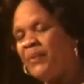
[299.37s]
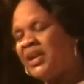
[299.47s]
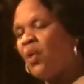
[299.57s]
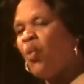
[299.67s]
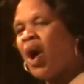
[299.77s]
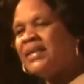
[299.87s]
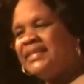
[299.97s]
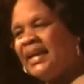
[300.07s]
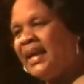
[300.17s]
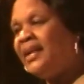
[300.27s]
And when I
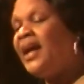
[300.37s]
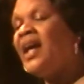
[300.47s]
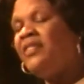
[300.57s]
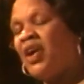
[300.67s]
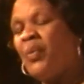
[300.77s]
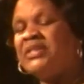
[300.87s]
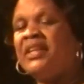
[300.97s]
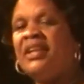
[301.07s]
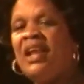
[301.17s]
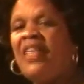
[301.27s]
walked in, there was
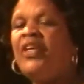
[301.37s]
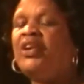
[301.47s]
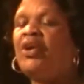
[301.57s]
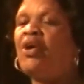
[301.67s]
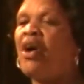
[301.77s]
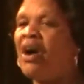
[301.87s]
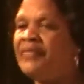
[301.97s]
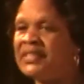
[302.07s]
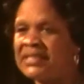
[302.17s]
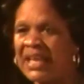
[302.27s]
another girl
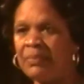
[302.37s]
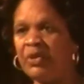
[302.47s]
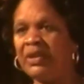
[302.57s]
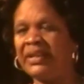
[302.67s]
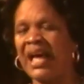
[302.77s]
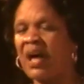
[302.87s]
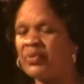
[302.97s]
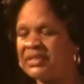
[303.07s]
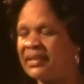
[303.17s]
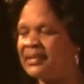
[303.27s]
off the same unit that I
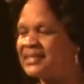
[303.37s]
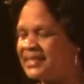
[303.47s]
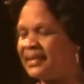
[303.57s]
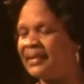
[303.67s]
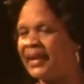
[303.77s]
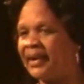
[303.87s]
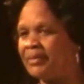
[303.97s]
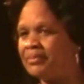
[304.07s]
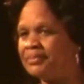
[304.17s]
was in sitting there.